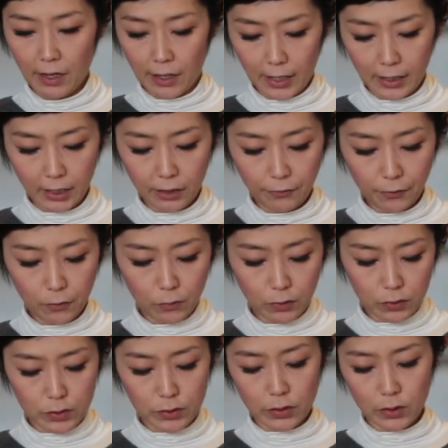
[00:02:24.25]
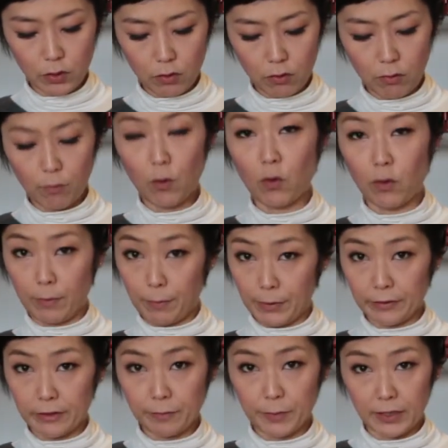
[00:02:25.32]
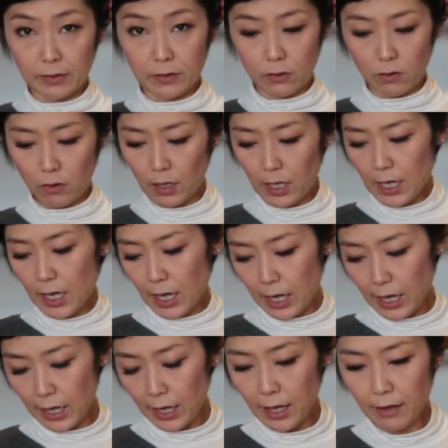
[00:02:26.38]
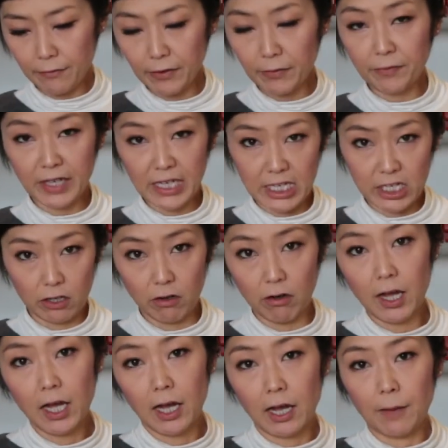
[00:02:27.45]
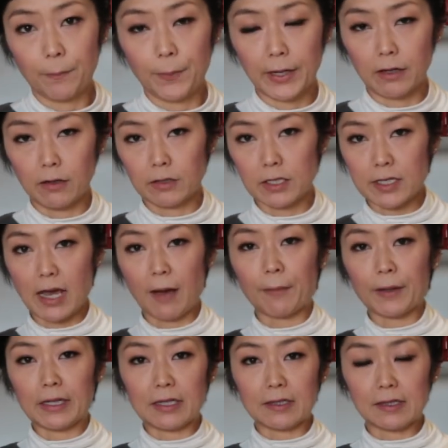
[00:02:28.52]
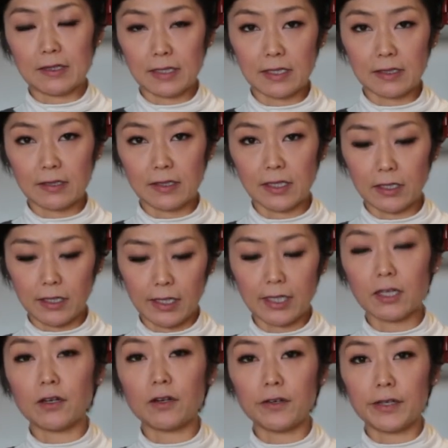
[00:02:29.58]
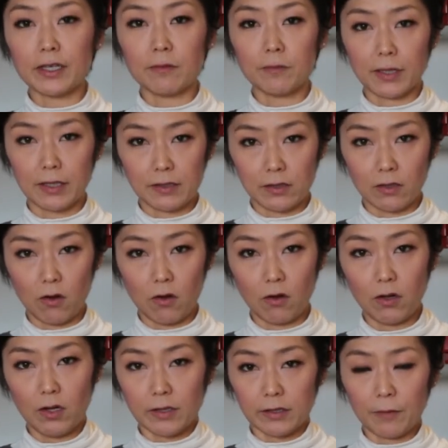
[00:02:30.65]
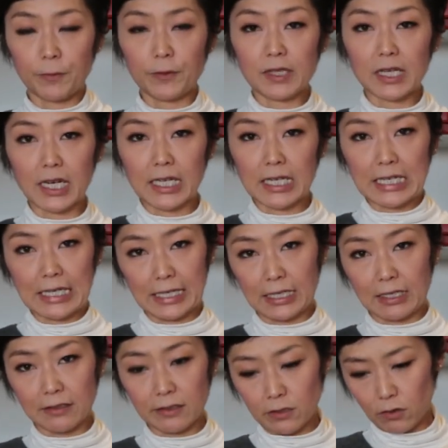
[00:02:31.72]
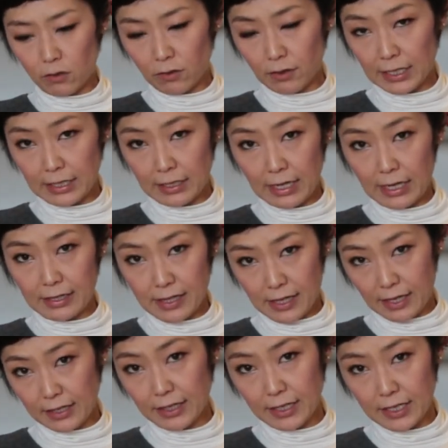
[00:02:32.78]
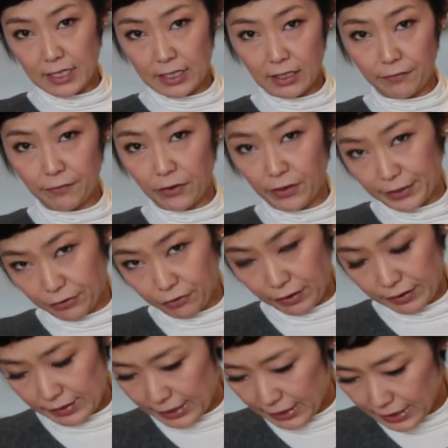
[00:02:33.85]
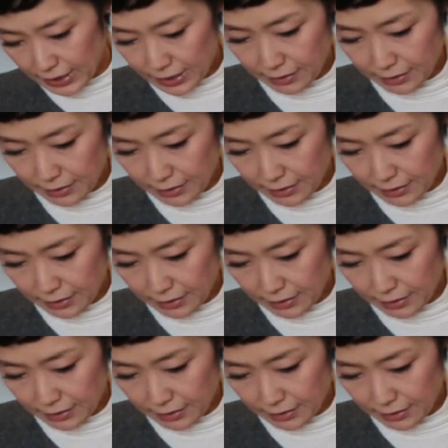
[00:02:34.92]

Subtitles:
And if you want to know more about miso, I have a video about Japanese seasoning including miso. So I put the link here, so check it if you're interested.